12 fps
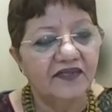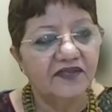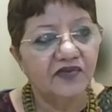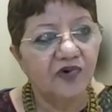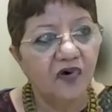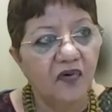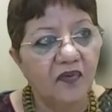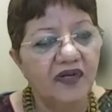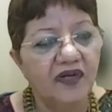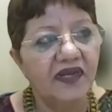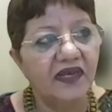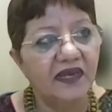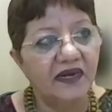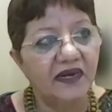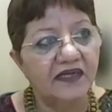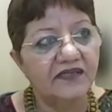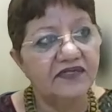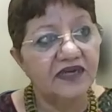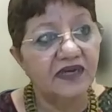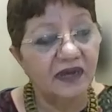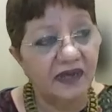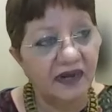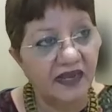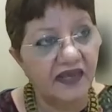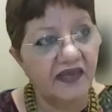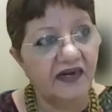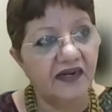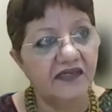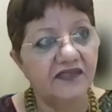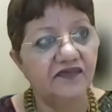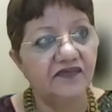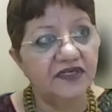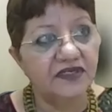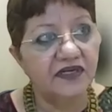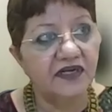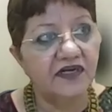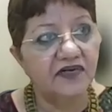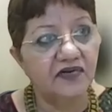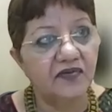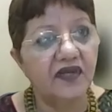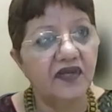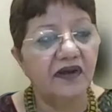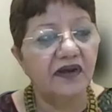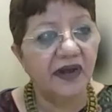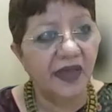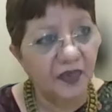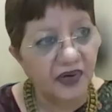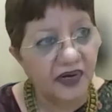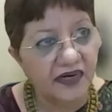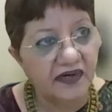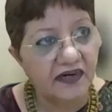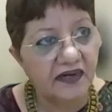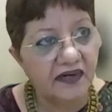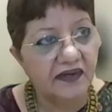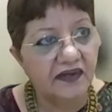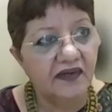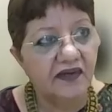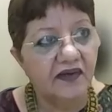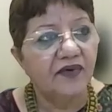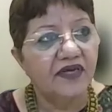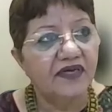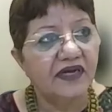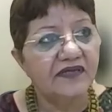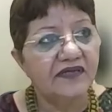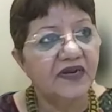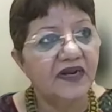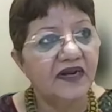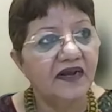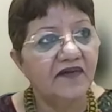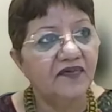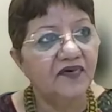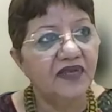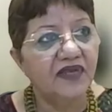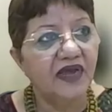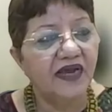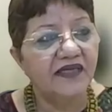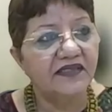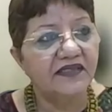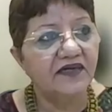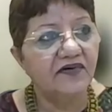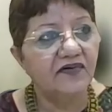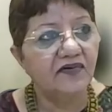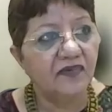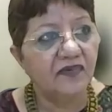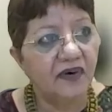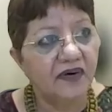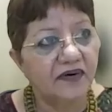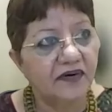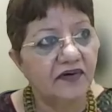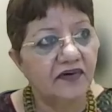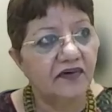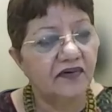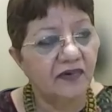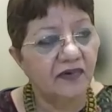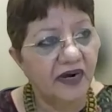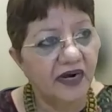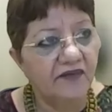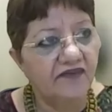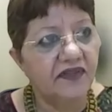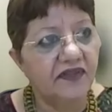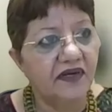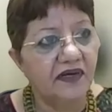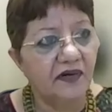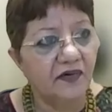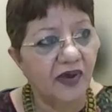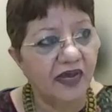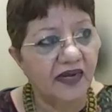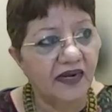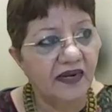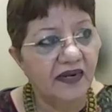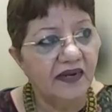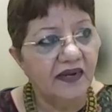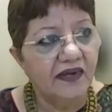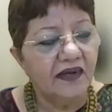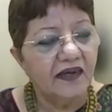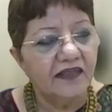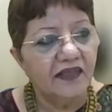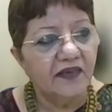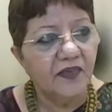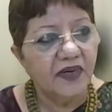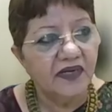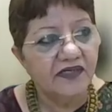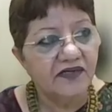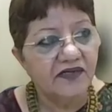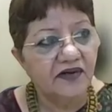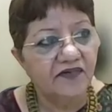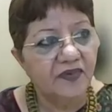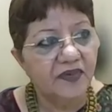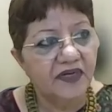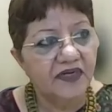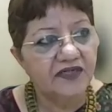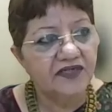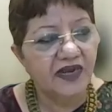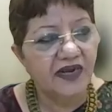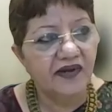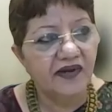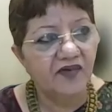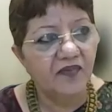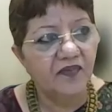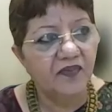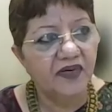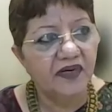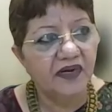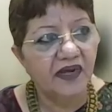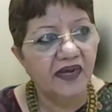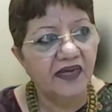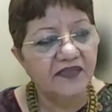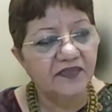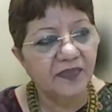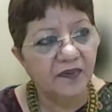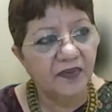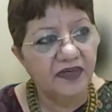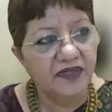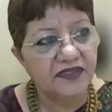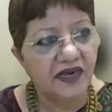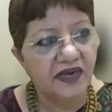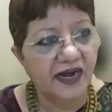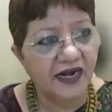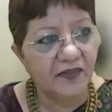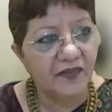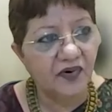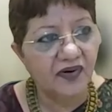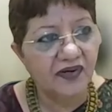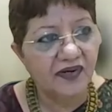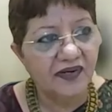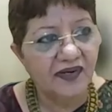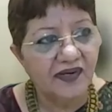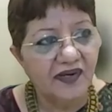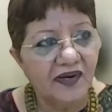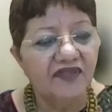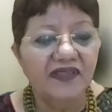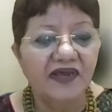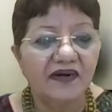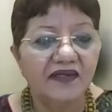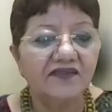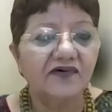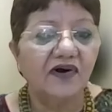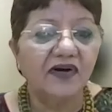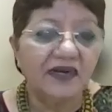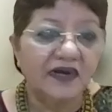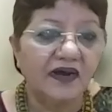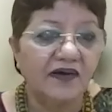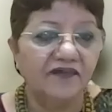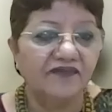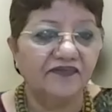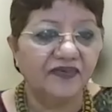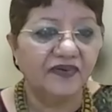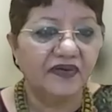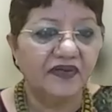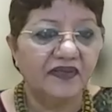There are so many areas which are gray areas which need to be elaborated. Though it has been left to the IC to, go ahead with the inquiry. The Ministry of Women and Child Development has published a handbook, but even that is not enough.